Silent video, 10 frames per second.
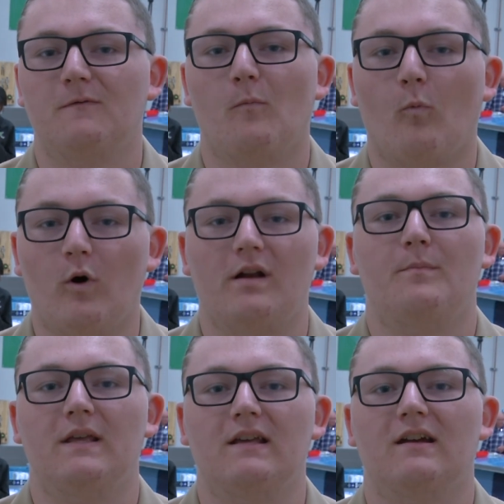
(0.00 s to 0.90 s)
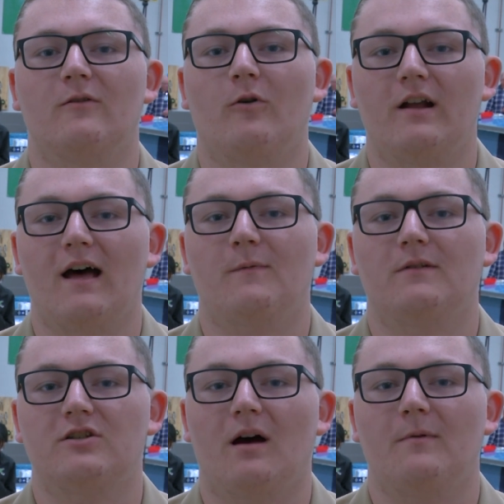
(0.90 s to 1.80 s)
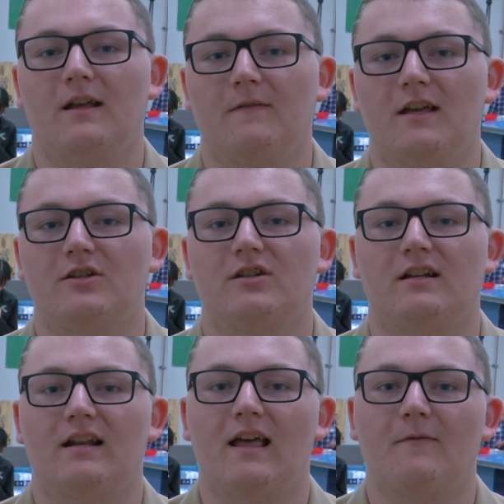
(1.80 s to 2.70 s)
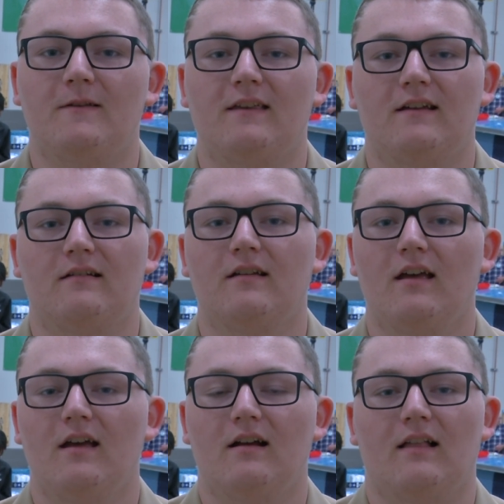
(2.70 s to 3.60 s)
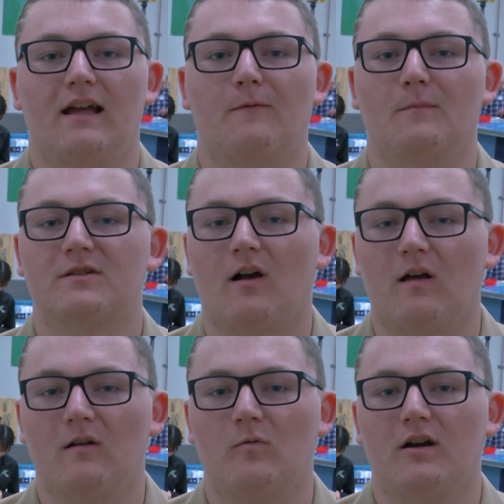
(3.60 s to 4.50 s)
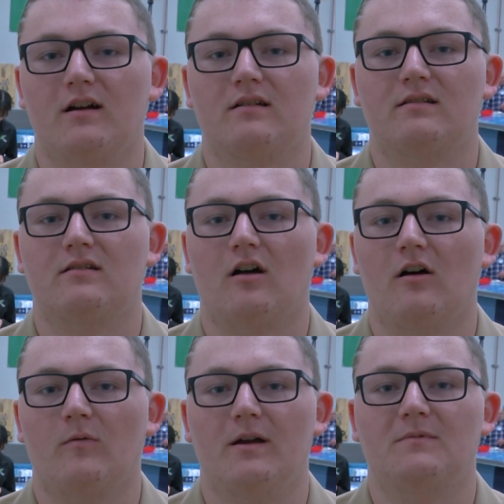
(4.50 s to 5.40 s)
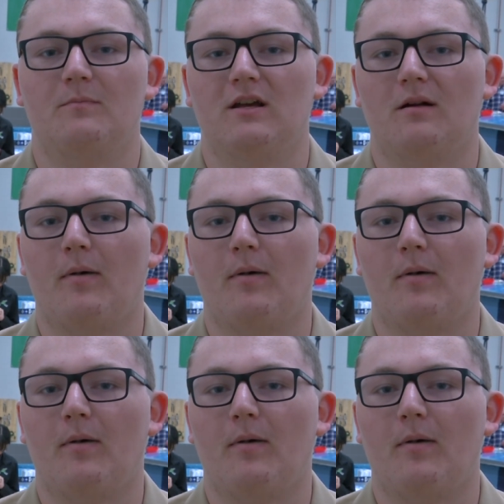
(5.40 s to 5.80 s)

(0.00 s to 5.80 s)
of them want to be here, want to have a job in aviation and everything, like from SolidWorks all the way up to being